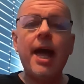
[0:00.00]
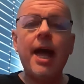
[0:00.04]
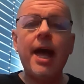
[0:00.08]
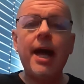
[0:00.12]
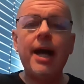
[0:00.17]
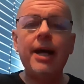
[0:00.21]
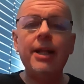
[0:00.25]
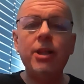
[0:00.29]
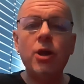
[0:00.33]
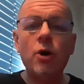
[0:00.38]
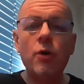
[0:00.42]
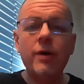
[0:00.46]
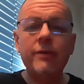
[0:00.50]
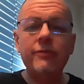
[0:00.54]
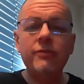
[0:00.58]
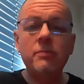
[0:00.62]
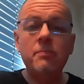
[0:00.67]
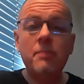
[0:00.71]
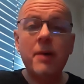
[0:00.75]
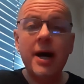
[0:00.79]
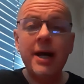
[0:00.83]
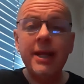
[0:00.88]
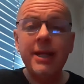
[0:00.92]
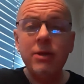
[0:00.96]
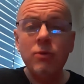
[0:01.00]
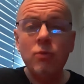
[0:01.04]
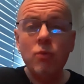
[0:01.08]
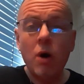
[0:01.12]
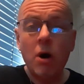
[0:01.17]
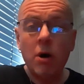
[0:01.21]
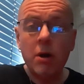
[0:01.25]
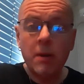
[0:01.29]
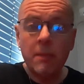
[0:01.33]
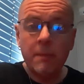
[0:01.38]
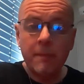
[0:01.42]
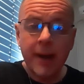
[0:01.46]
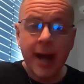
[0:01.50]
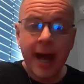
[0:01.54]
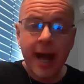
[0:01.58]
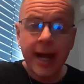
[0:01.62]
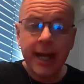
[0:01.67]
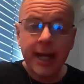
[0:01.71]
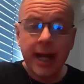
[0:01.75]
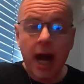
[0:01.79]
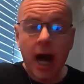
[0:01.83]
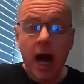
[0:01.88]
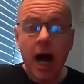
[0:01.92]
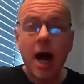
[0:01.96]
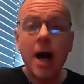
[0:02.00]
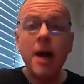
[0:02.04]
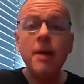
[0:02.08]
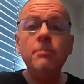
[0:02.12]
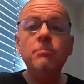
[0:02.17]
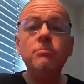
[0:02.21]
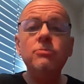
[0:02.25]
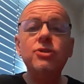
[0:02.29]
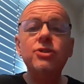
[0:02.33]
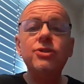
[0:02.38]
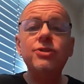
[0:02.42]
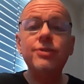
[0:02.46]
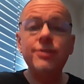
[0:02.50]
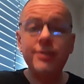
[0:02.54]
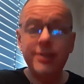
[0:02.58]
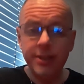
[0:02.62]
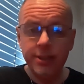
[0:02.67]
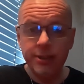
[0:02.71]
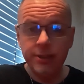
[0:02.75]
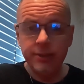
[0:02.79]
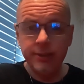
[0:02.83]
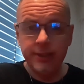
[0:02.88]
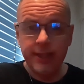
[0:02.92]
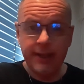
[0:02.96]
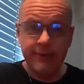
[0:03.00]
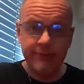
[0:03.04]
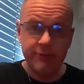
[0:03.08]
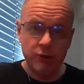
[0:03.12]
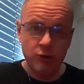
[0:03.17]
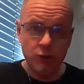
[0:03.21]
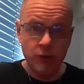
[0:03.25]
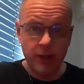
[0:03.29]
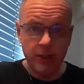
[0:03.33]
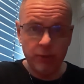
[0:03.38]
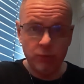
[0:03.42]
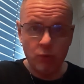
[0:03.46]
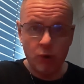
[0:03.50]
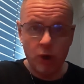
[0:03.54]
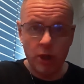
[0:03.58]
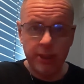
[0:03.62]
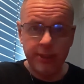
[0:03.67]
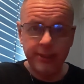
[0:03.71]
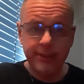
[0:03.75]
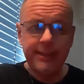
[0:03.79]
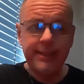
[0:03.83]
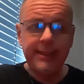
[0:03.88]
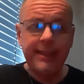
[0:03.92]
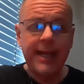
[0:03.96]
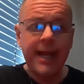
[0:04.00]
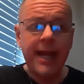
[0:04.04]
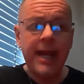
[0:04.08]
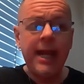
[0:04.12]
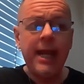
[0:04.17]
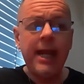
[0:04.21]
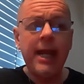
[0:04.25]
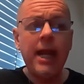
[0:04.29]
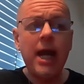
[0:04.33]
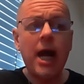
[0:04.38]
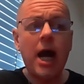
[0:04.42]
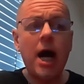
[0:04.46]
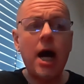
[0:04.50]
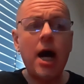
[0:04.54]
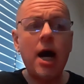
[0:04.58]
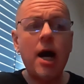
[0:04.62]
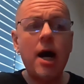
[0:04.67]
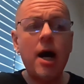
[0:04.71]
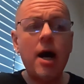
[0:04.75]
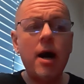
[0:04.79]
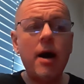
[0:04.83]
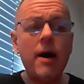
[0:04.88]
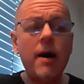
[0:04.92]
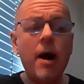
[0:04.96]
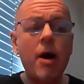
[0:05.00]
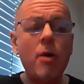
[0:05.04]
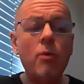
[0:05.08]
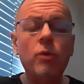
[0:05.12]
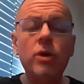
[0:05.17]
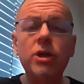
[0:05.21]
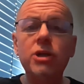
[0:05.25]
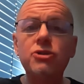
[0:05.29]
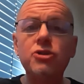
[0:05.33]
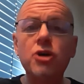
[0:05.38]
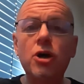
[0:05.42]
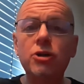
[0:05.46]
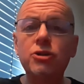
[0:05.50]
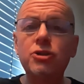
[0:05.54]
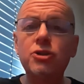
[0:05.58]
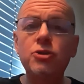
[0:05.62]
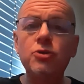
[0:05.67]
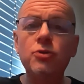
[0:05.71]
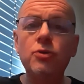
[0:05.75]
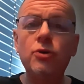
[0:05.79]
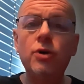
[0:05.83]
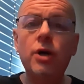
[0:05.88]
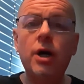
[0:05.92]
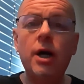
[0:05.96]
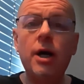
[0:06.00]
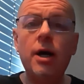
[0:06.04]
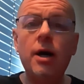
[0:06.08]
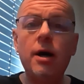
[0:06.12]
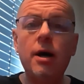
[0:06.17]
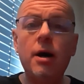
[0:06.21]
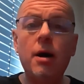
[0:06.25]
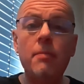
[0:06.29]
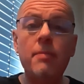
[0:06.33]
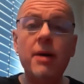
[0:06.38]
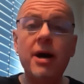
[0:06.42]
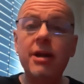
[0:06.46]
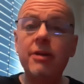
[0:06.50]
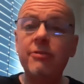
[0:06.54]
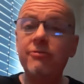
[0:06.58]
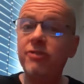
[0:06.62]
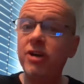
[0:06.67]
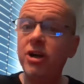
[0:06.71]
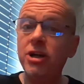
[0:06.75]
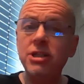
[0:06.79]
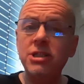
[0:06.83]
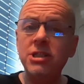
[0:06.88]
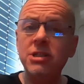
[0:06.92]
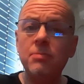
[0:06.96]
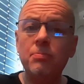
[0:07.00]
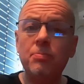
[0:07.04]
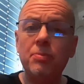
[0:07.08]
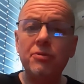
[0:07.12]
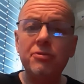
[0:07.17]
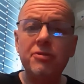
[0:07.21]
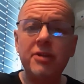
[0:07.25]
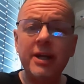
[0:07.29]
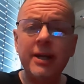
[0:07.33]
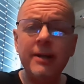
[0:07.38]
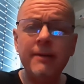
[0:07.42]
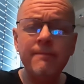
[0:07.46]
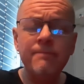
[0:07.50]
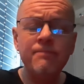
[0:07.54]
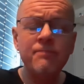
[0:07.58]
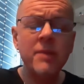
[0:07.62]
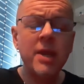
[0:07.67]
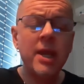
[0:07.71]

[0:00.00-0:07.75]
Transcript: Hello, everybody. Welcome back. I'm still David Greenwald. Today, I want to talk to you about a very simple thing